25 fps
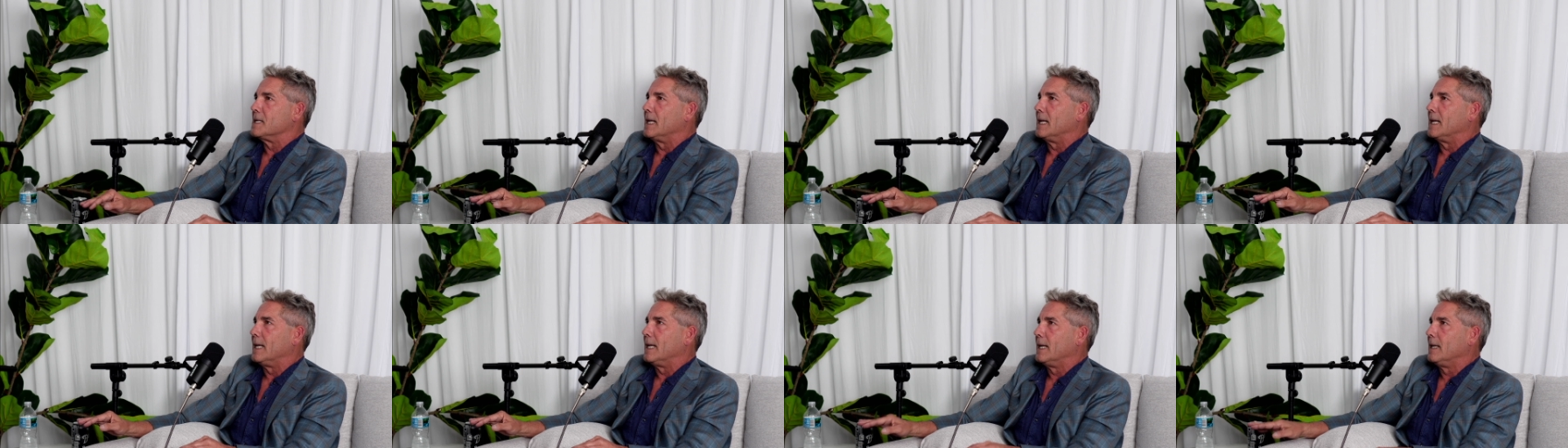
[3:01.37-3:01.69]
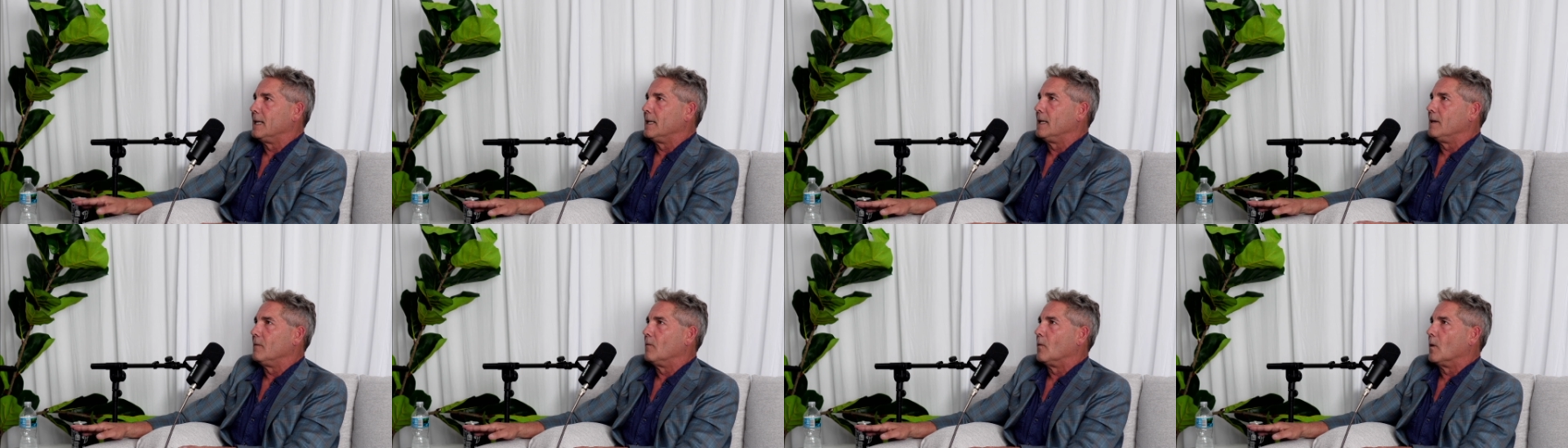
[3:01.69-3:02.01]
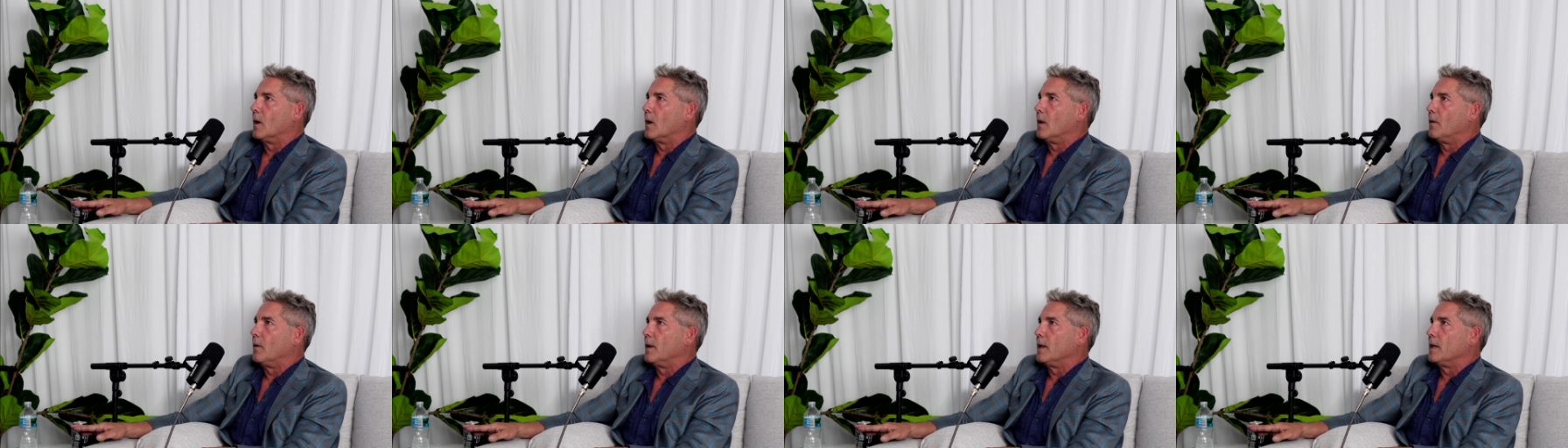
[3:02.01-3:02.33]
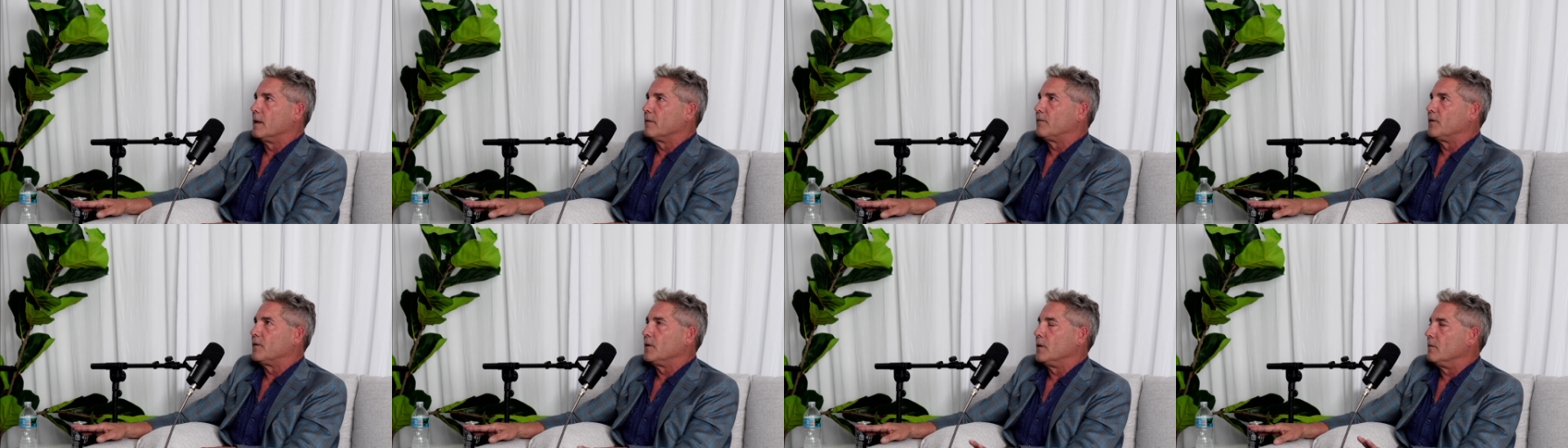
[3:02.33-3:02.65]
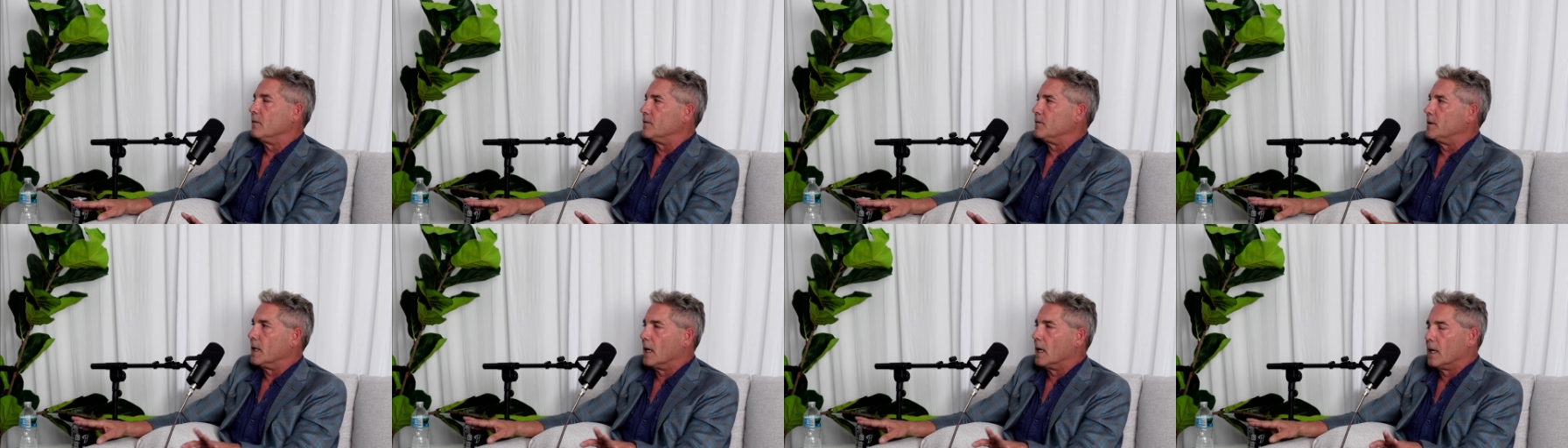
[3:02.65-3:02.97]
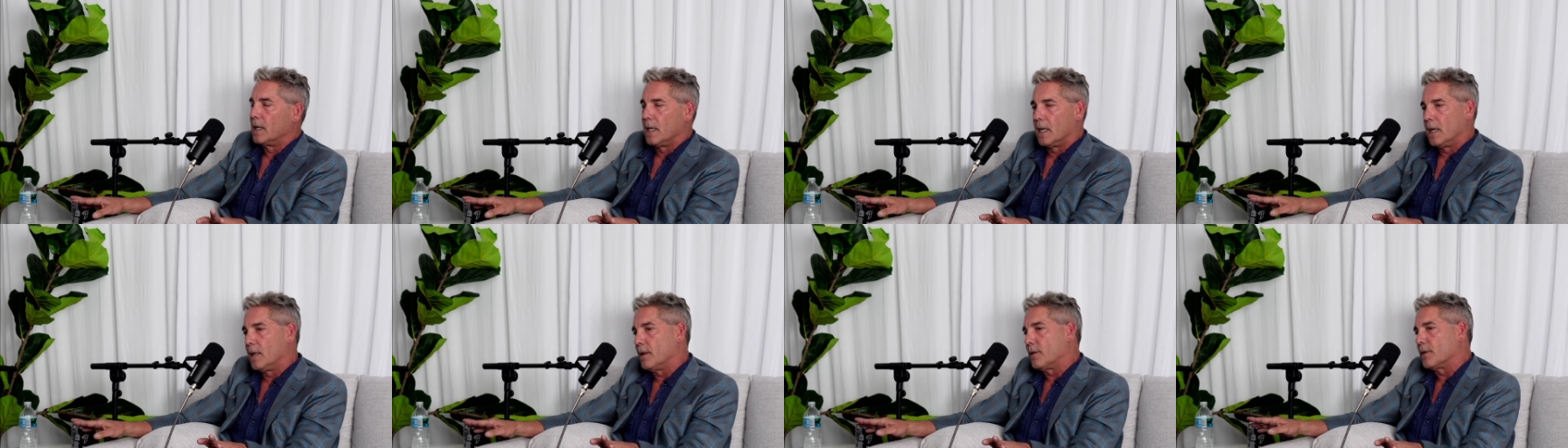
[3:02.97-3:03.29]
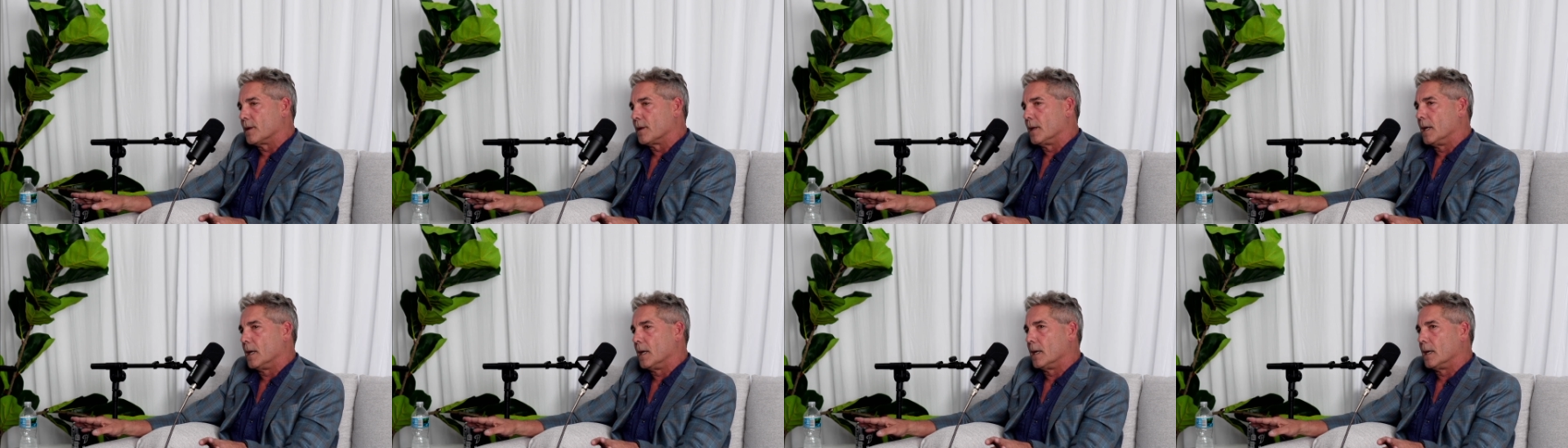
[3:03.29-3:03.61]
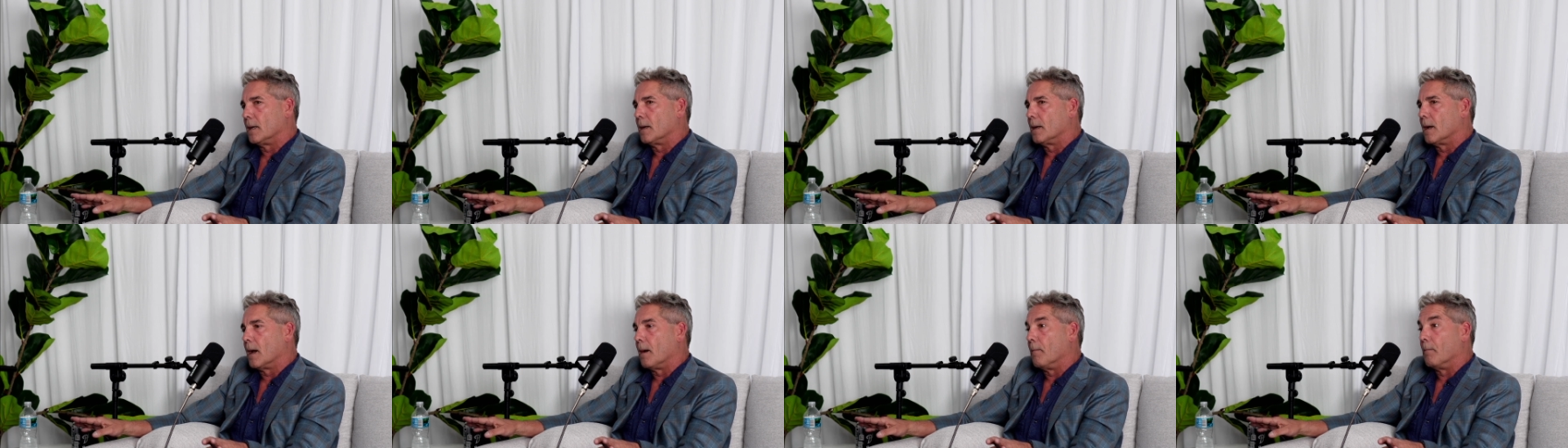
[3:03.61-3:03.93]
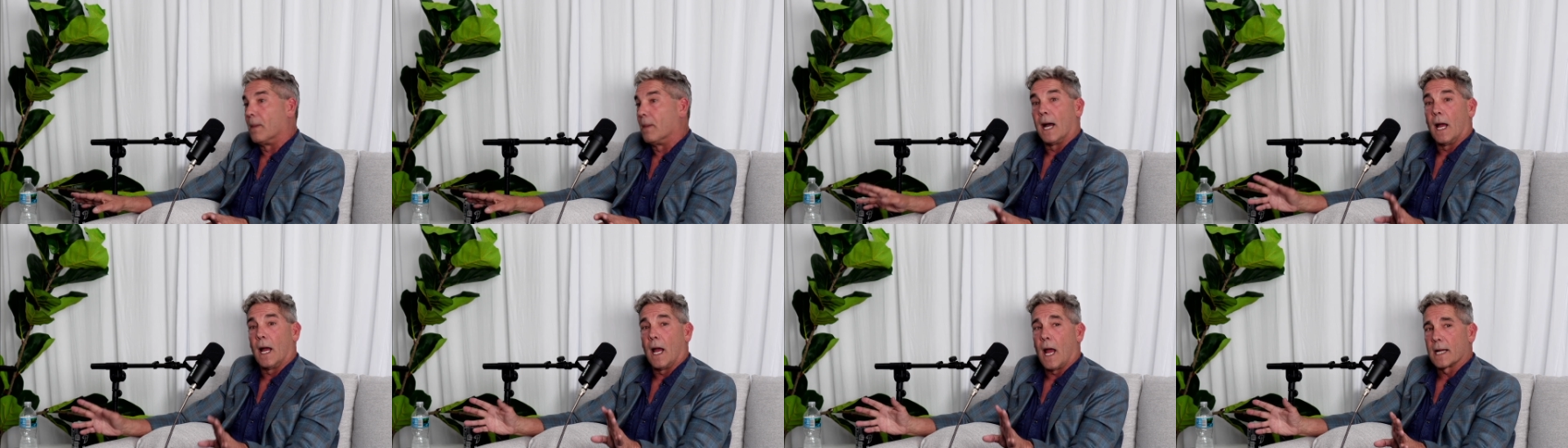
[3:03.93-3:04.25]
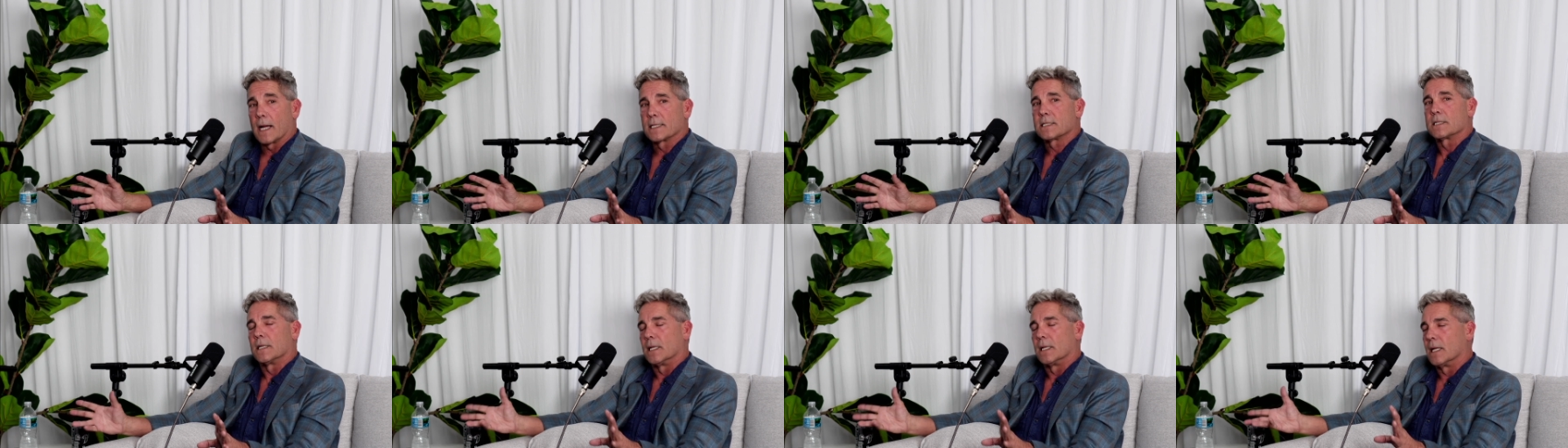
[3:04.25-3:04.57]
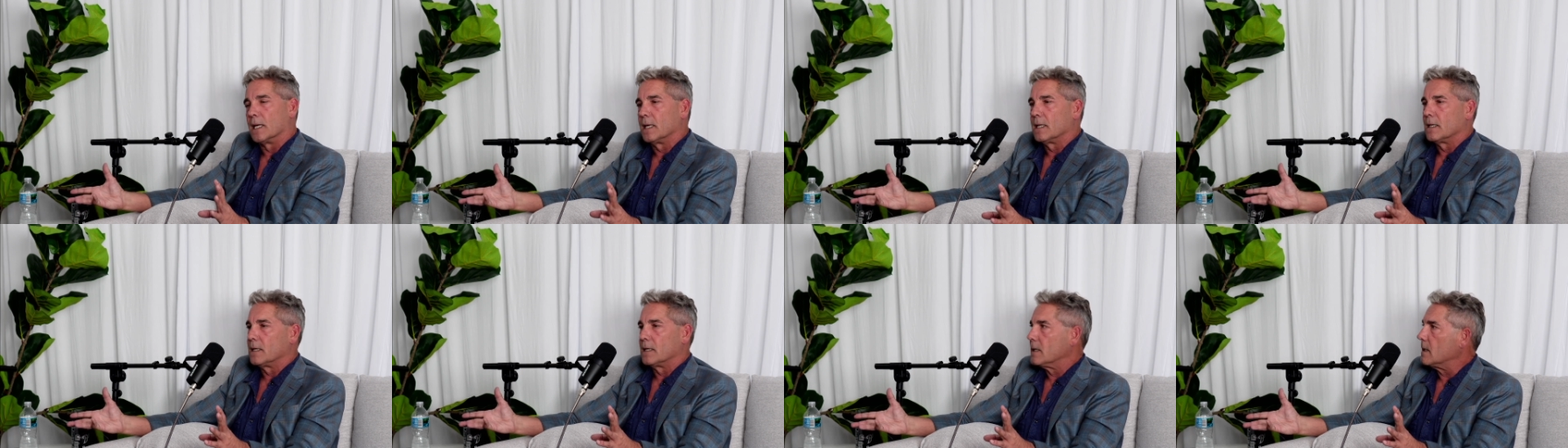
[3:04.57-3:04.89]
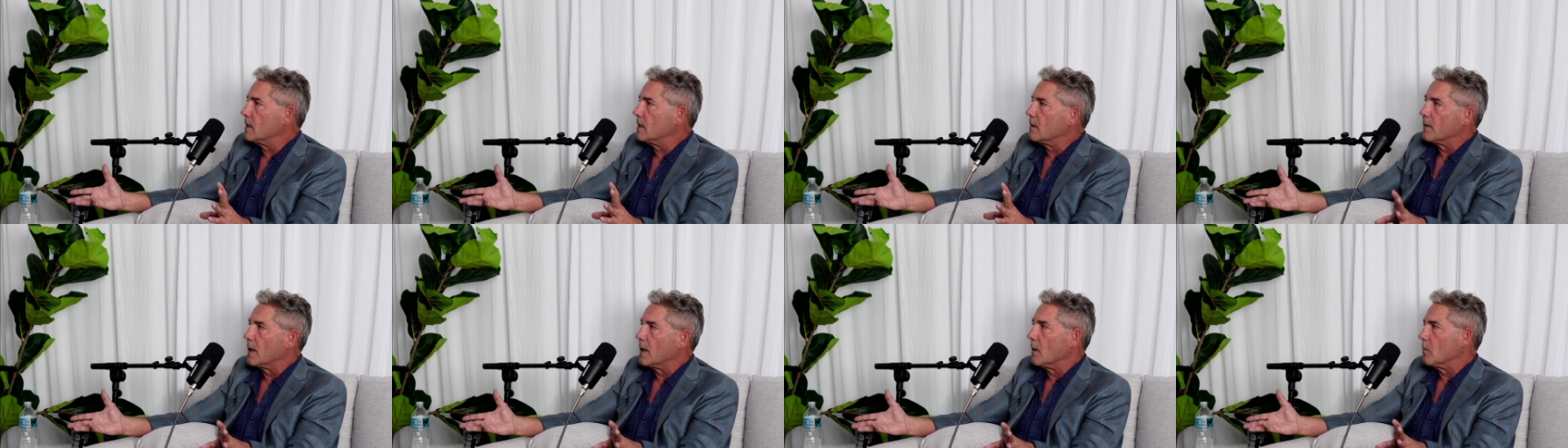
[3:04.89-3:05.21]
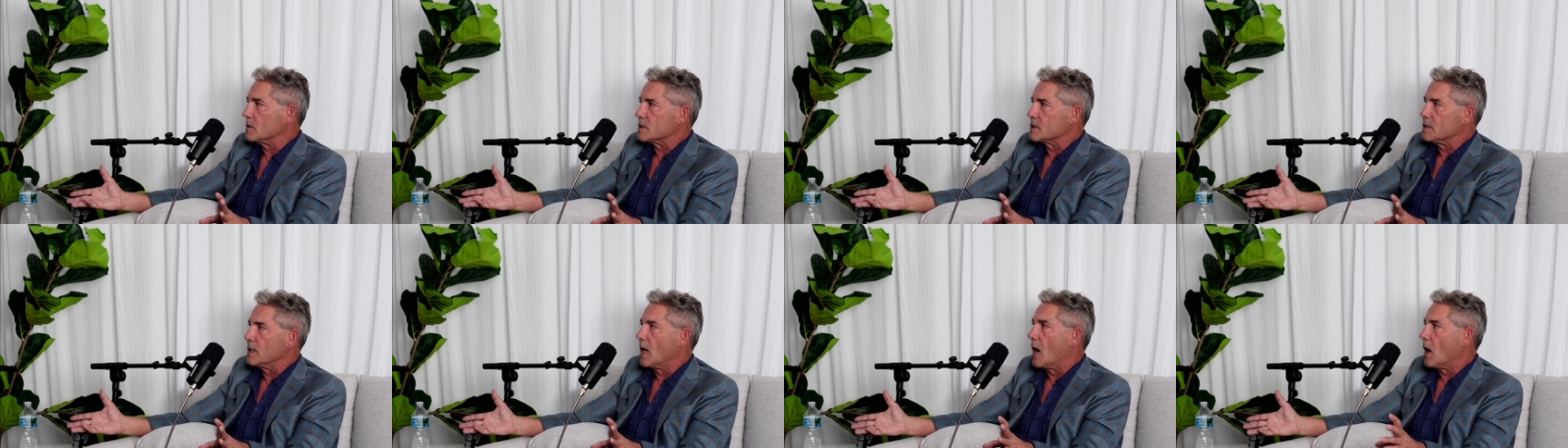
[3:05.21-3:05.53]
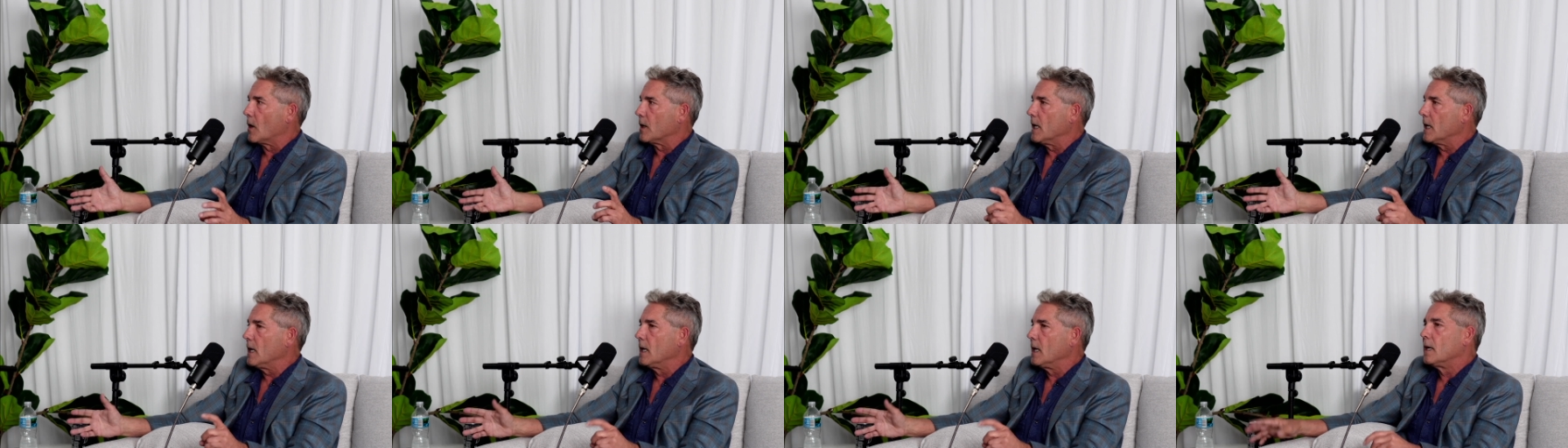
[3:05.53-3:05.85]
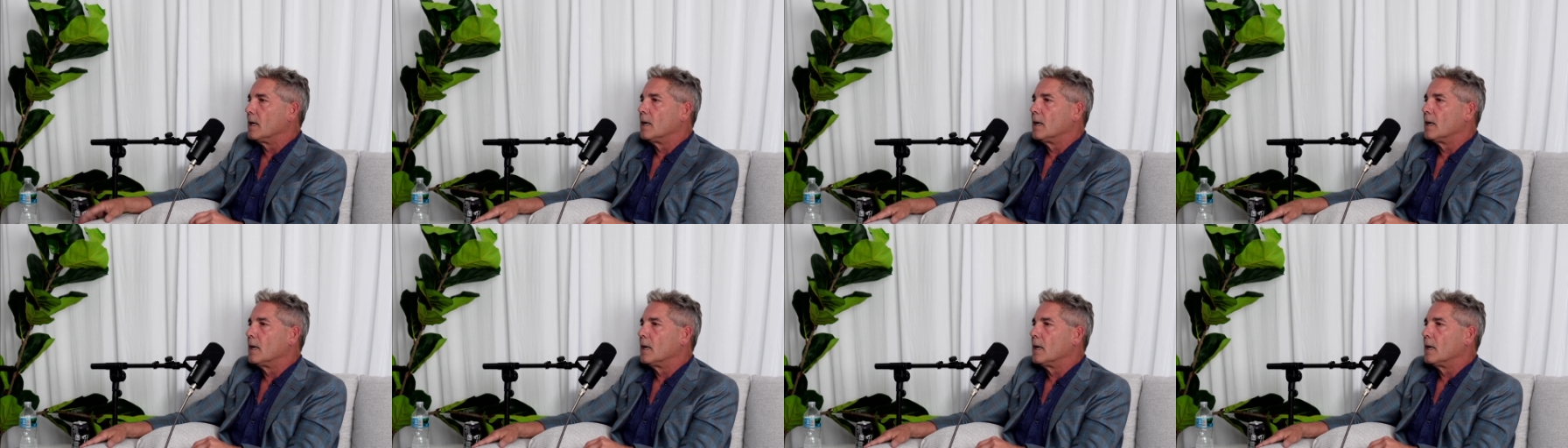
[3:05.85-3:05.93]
anyone that if you've done anything by accident that was naughty,